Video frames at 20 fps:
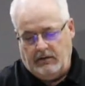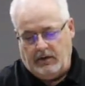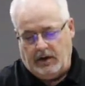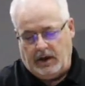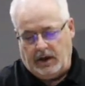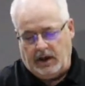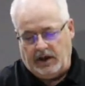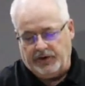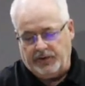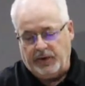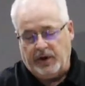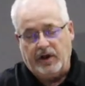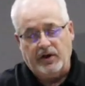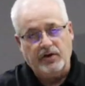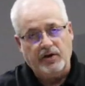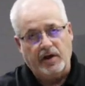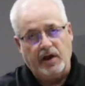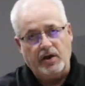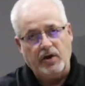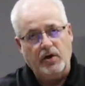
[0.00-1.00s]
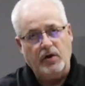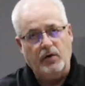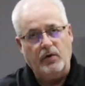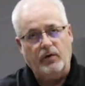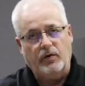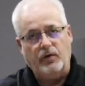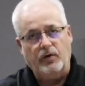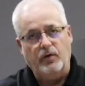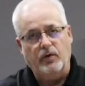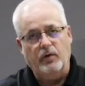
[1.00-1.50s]
Well, as we continue
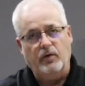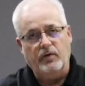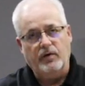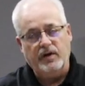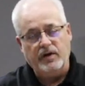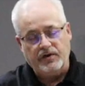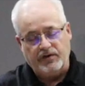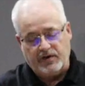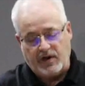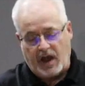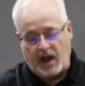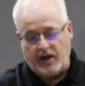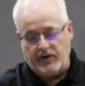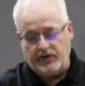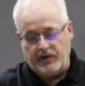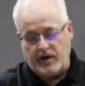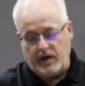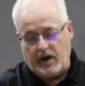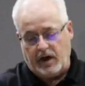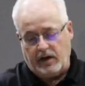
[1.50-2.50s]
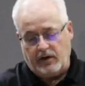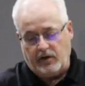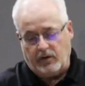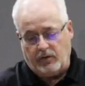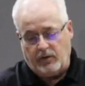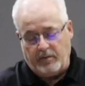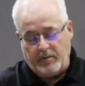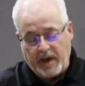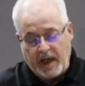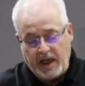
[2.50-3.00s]
through this stanza and
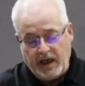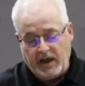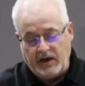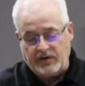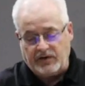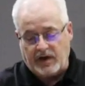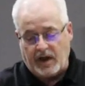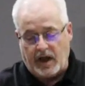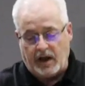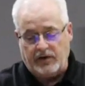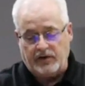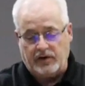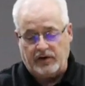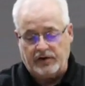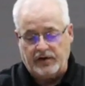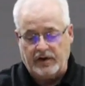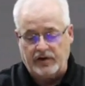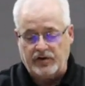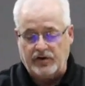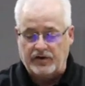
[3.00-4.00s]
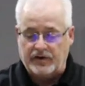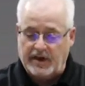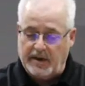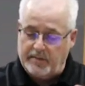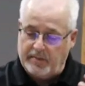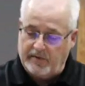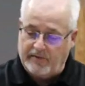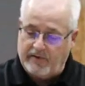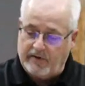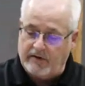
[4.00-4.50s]
the remaining stanzas, let's just
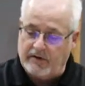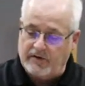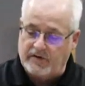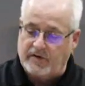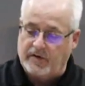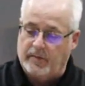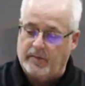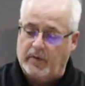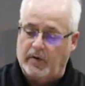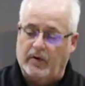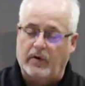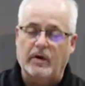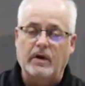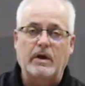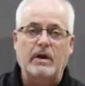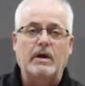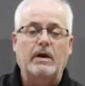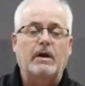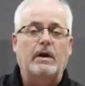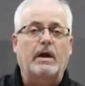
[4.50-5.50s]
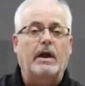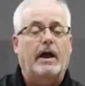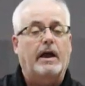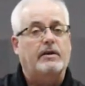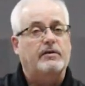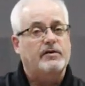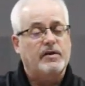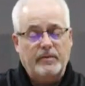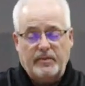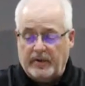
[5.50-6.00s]
keep it very simple
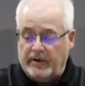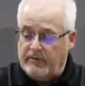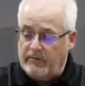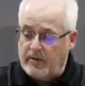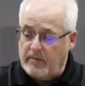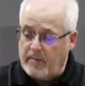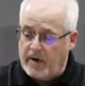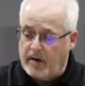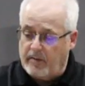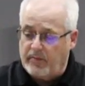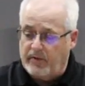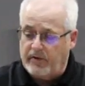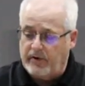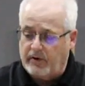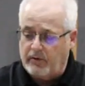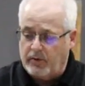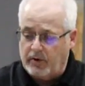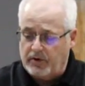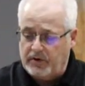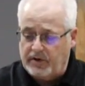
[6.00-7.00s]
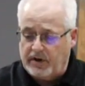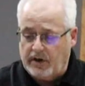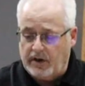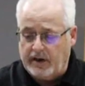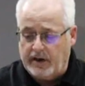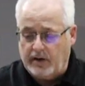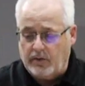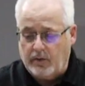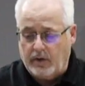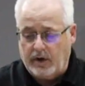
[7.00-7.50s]
and simply remember that we're
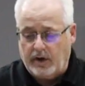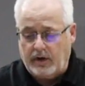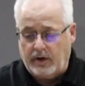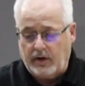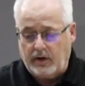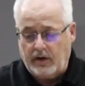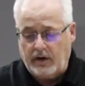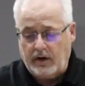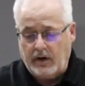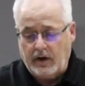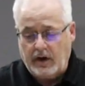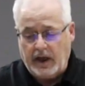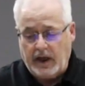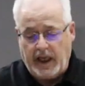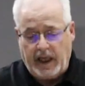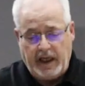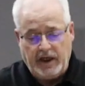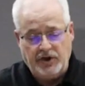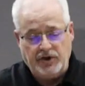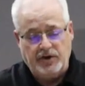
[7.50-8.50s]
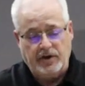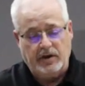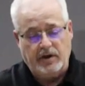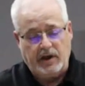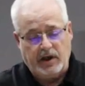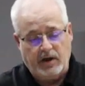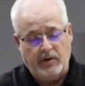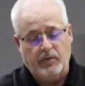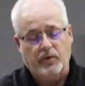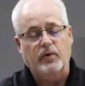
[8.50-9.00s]
dealing with ancient
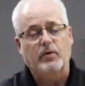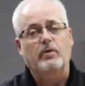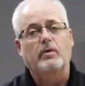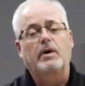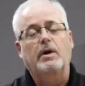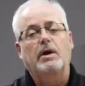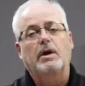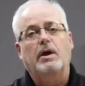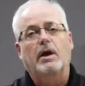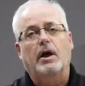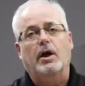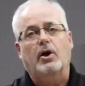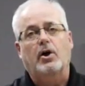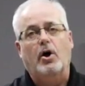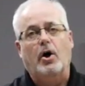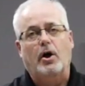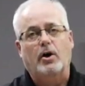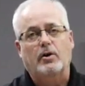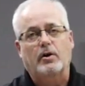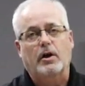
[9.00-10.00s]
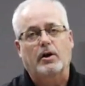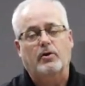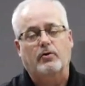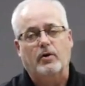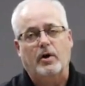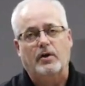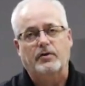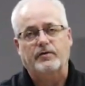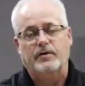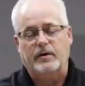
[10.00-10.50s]
Hebrew
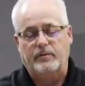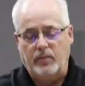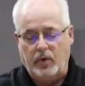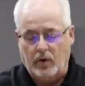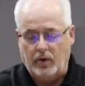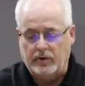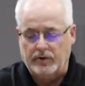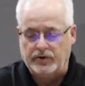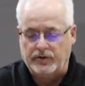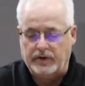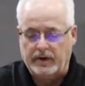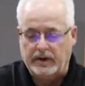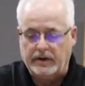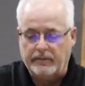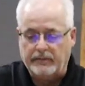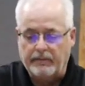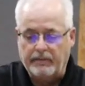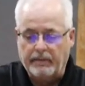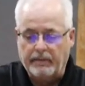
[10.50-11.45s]
acrostic poetry.